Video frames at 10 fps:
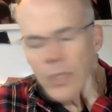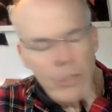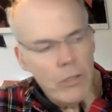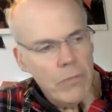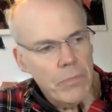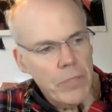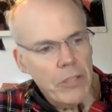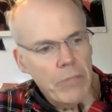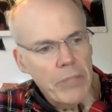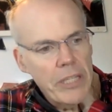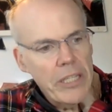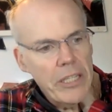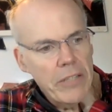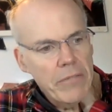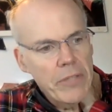you know, at the
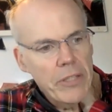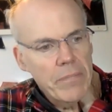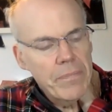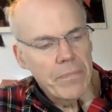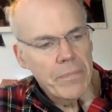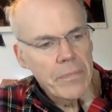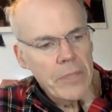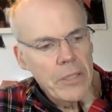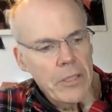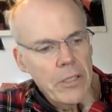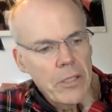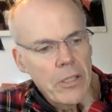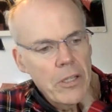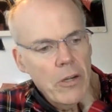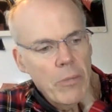beginning of the
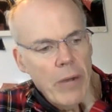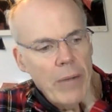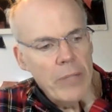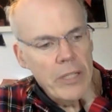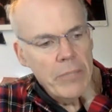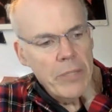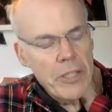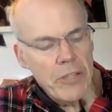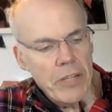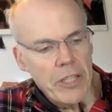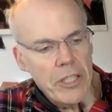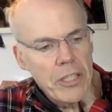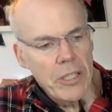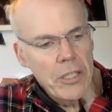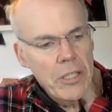Obama
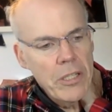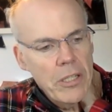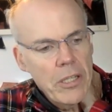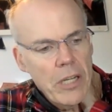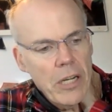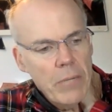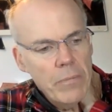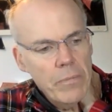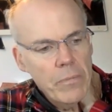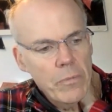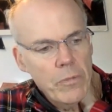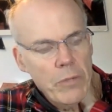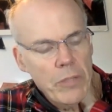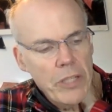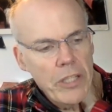administration,
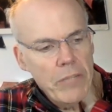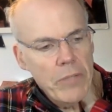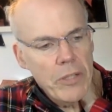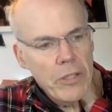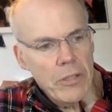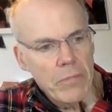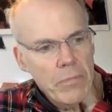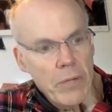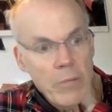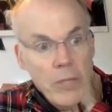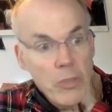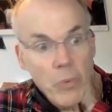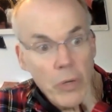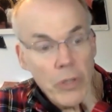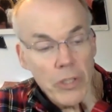we were dealing with a much
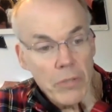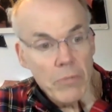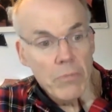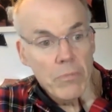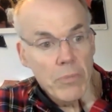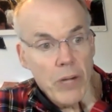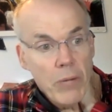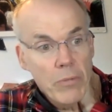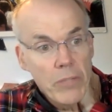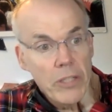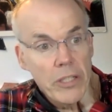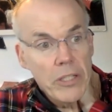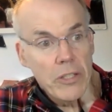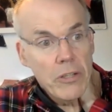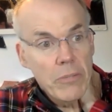worse problem, really,
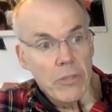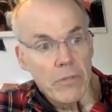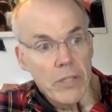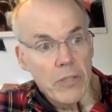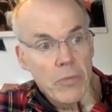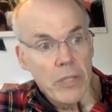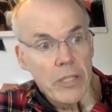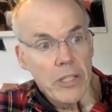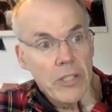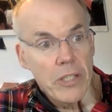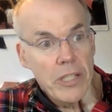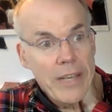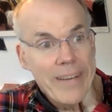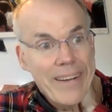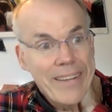in terms of his willingness to
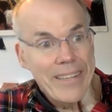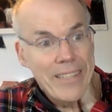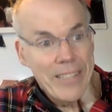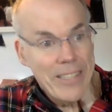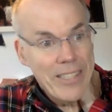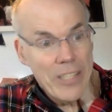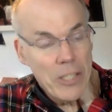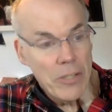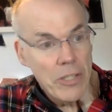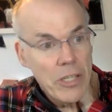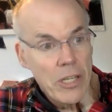take on any of these issues,